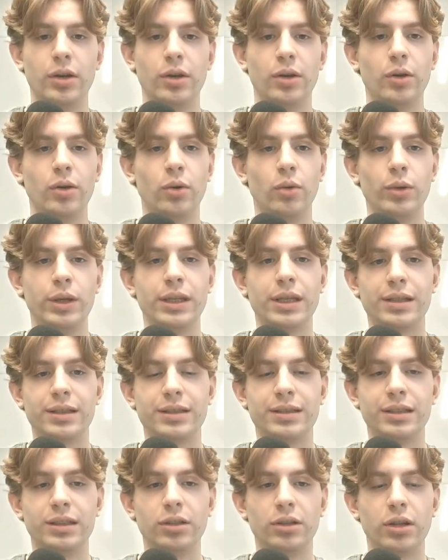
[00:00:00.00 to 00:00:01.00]
We can see
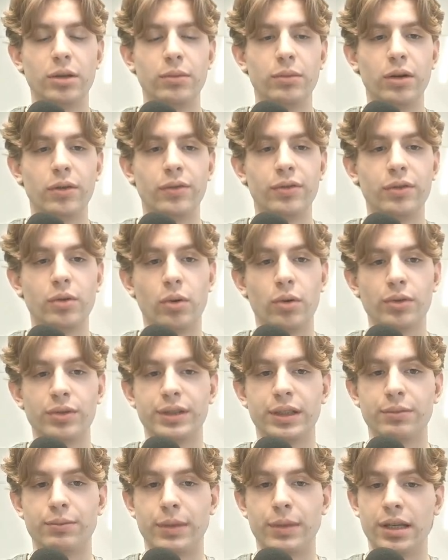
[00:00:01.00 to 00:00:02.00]
the number of calls that
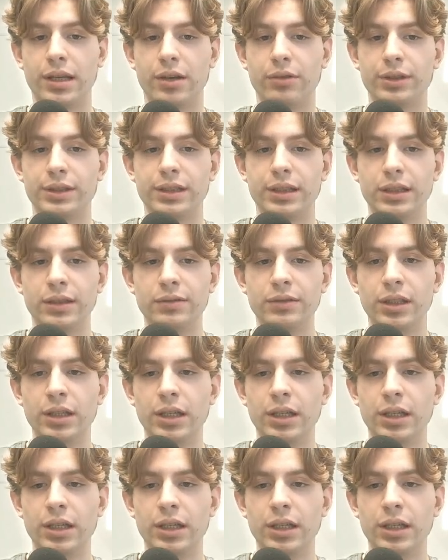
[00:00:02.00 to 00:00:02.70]
Maya received,